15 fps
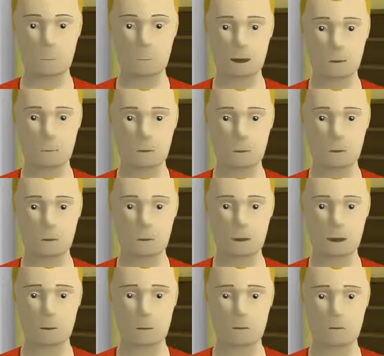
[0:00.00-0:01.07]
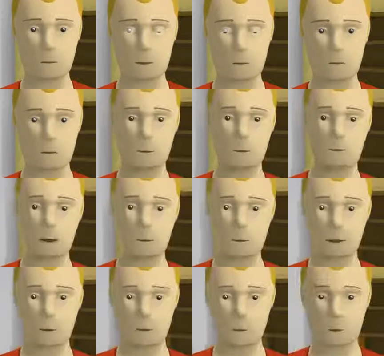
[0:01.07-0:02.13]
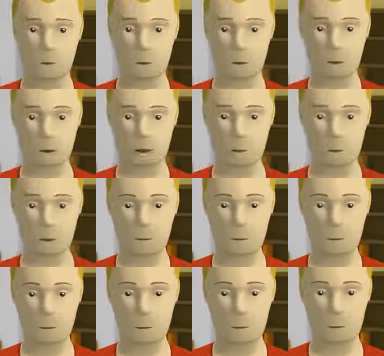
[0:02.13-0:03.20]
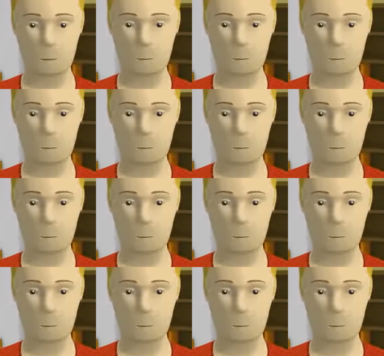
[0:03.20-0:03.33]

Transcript: Even the driest subjects seemed interesting as presented.